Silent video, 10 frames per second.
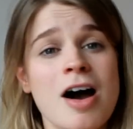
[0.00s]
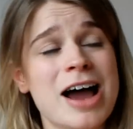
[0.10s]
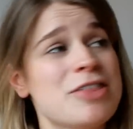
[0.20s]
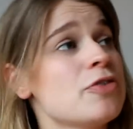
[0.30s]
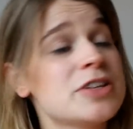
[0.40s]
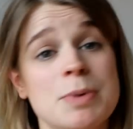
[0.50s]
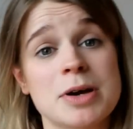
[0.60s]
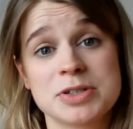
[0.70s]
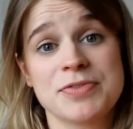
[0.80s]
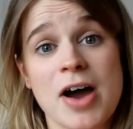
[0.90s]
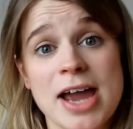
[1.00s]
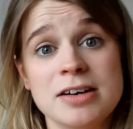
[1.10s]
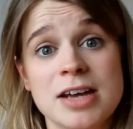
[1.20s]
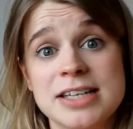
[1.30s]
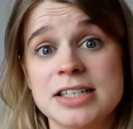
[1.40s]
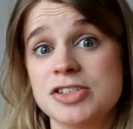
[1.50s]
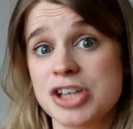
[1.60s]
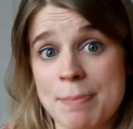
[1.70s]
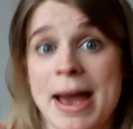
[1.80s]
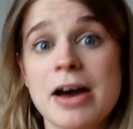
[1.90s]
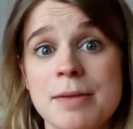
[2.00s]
I thought this book was fine. It didn't jump out